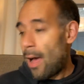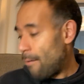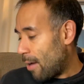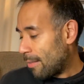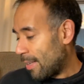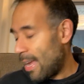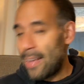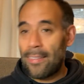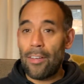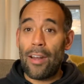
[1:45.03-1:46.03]
I've got the
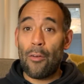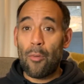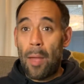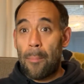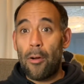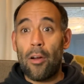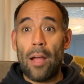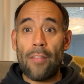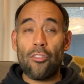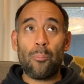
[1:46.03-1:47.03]
case here. I don't remember.
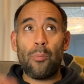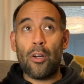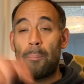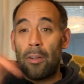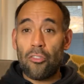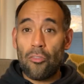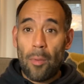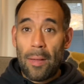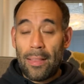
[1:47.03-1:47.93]
I just put a bunch of them,